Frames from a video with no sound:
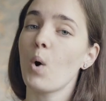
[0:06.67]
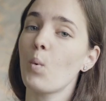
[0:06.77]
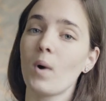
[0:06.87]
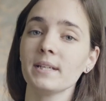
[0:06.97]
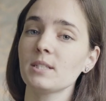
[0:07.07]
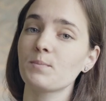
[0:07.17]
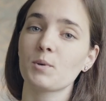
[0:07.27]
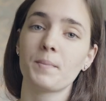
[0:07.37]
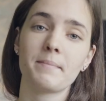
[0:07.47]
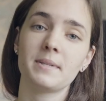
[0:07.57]
One is
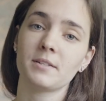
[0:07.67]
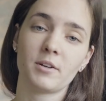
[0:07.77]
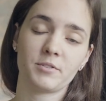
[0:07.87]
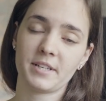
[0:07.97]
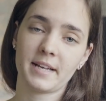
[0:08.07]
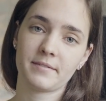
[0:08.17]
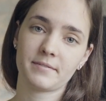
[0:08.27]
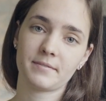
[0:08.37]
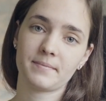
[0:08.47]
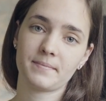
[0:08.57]
probably not
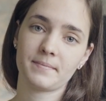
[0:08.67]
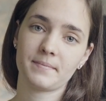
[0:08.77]
enough.